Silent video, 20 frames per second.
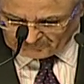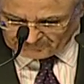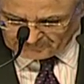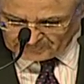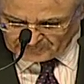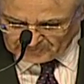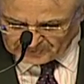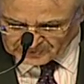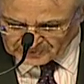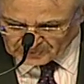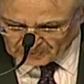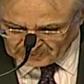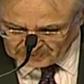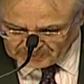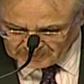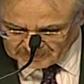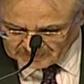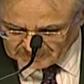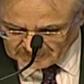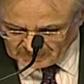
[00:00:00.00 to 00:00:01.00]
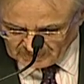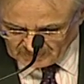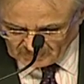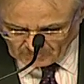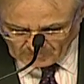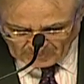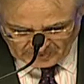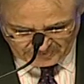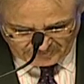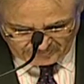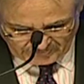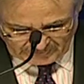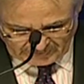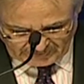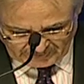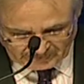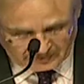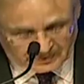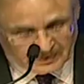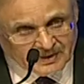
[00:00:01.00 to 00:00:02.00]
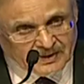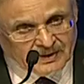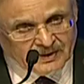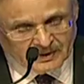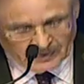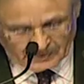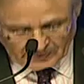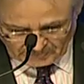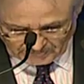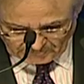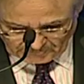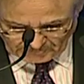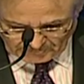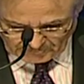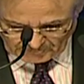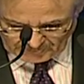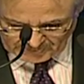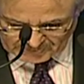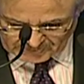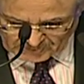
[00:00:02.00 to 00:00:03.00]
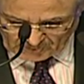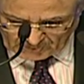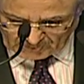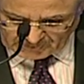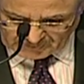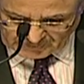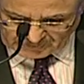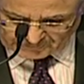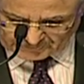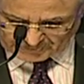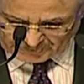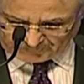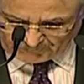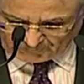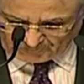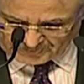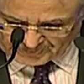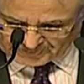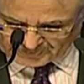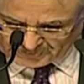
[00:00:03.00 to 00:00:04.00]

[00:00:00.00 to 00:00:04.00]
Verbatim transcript: US dollars 1 trillion to US dollar 3.6